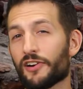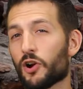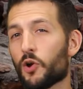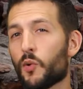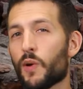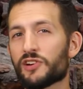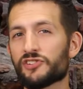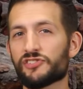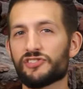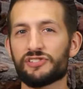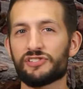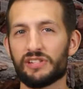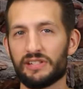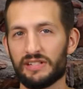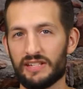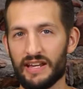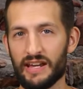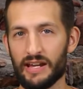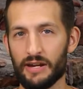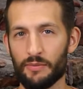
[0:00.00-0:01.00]
for our question
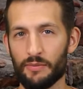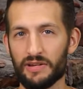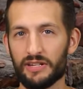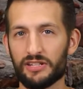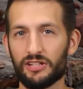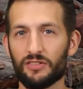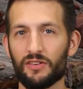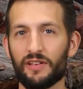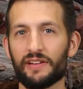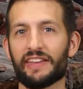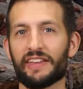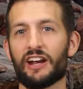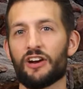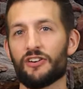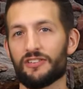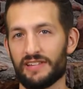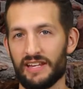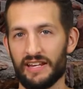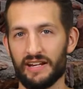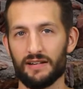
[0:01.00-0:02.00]
today, we need to look at
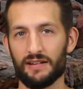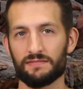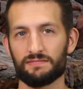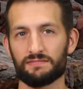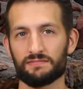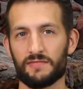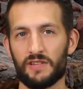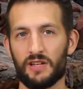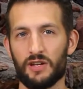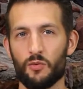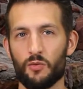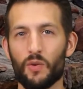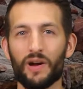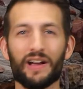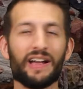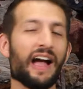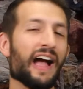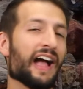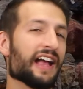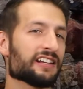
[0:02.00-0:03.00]
our data.
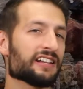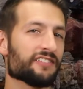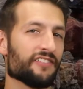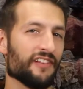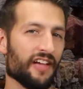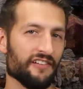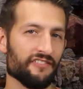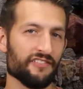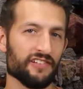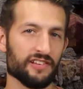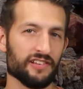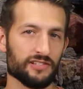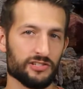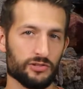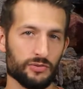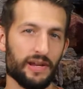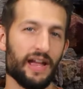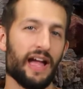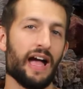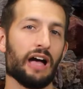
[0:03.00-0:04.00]
What kind of evidence
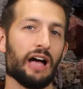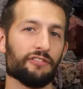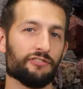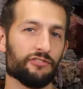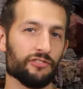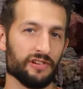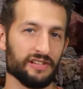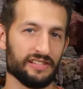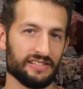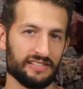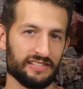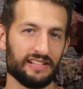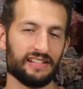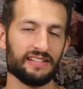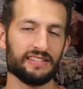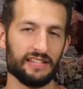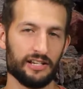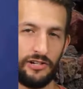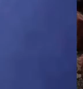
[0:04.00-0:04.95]
do we have for a 6th